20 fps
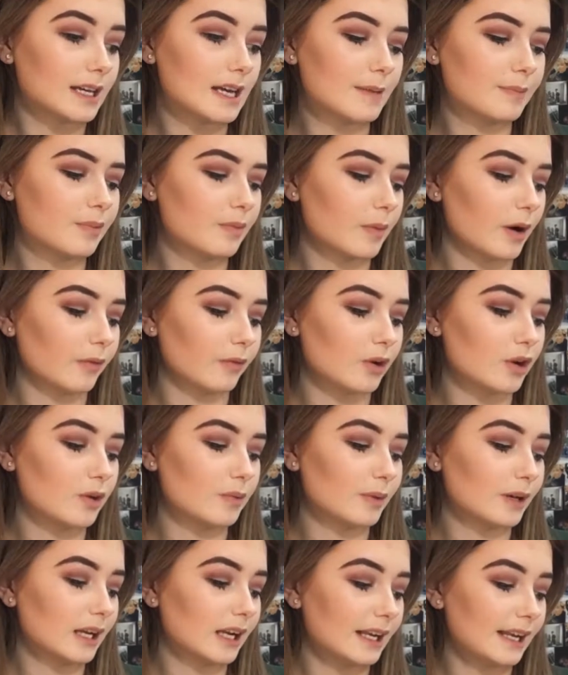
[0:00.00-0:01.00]
Keeping my
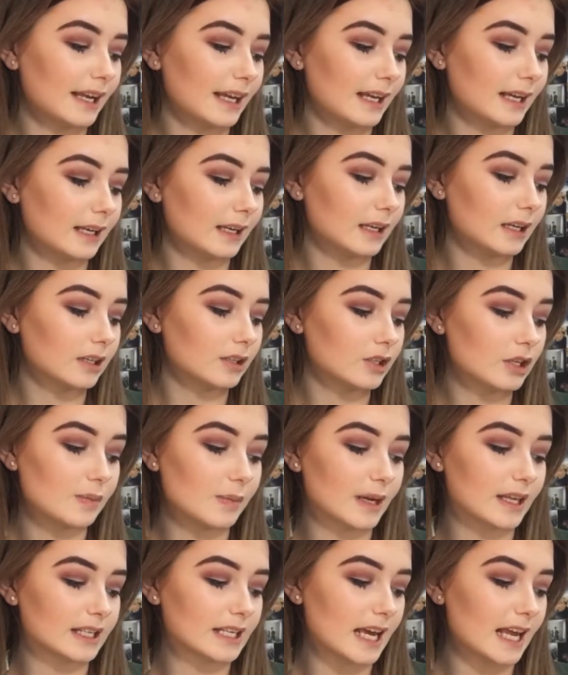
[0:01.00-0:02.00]
room clean, doing
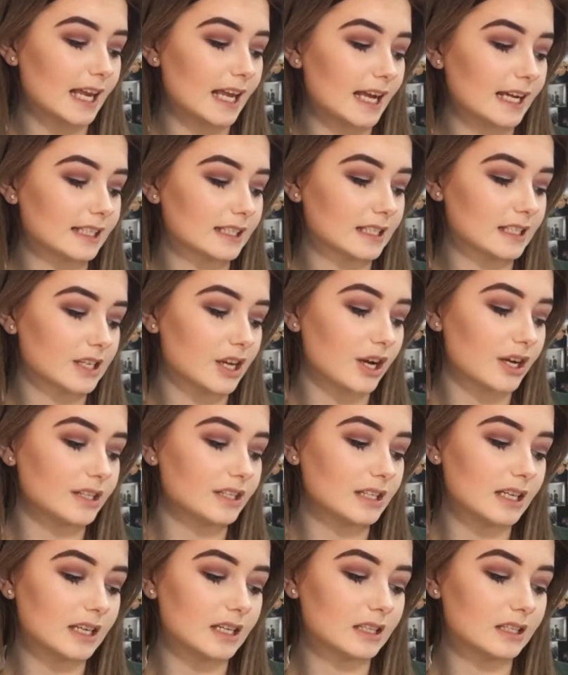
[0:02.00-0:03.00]
my daily
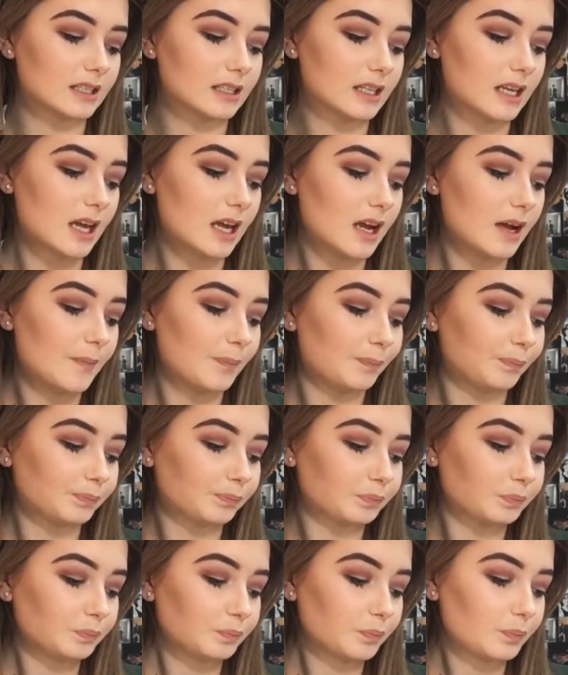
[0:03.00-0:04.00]
exercises,
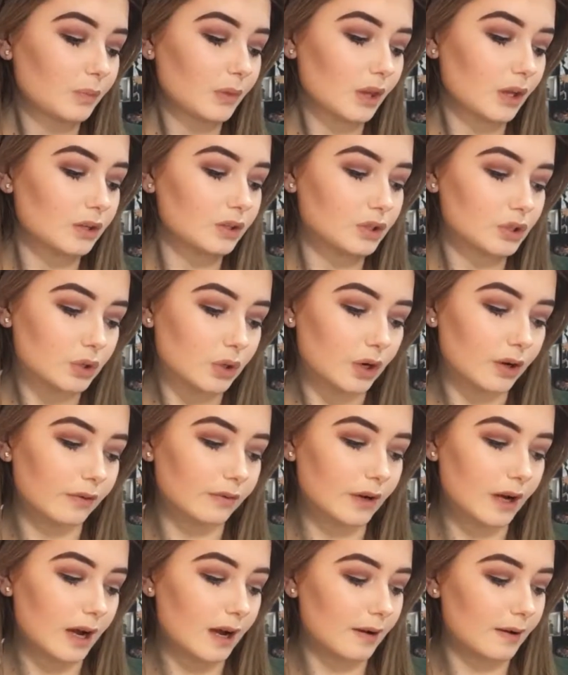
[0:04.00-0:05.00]
sort
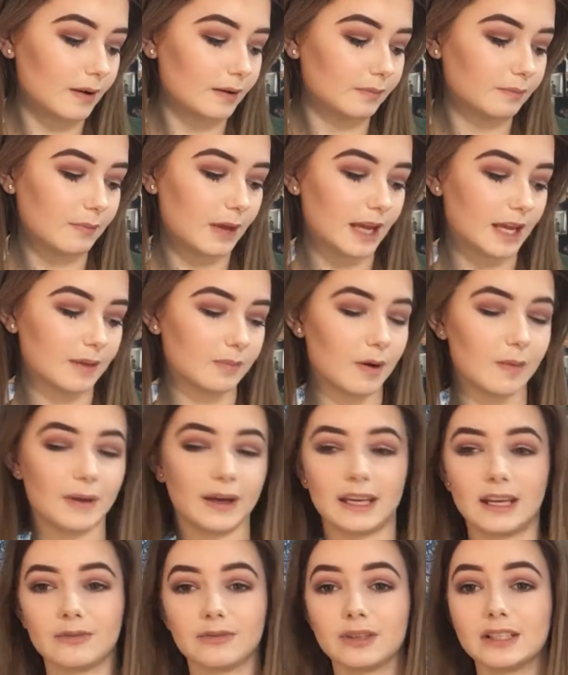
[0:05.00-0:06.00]
of making my
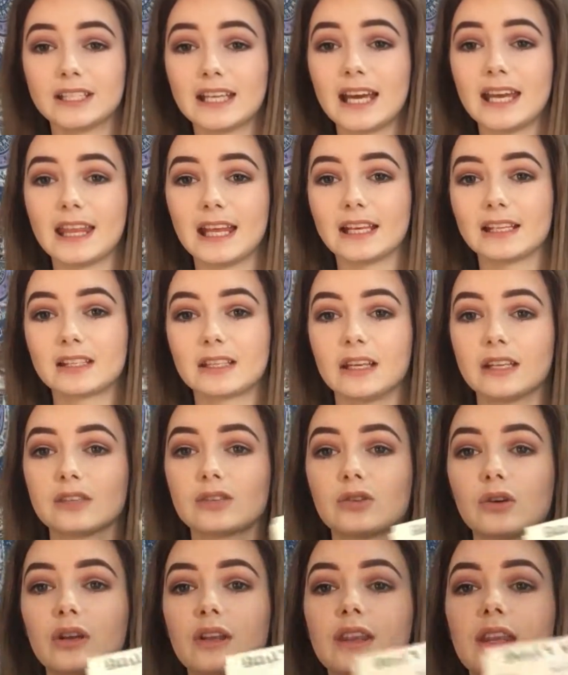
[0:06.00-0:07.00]
bed every day, that
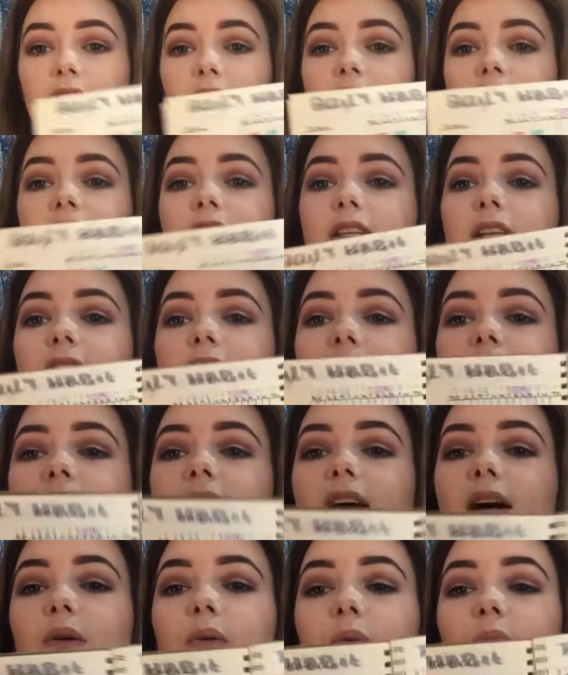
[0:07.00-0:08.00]
sort of thing. So that's
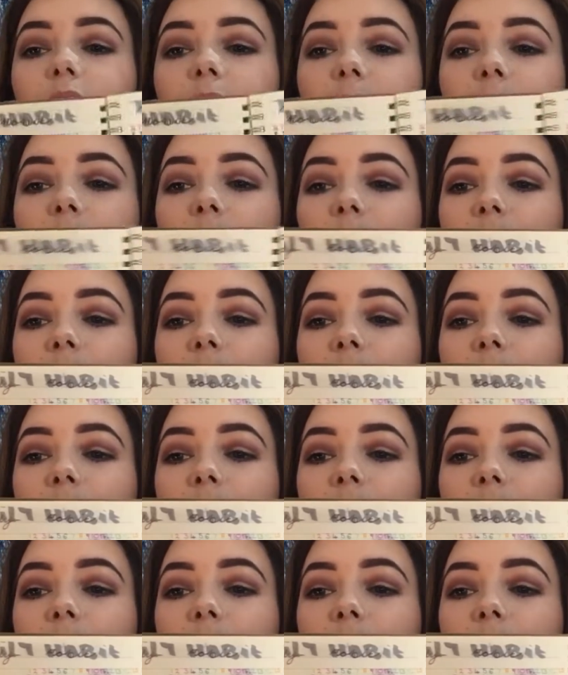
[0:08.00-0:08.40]
that one.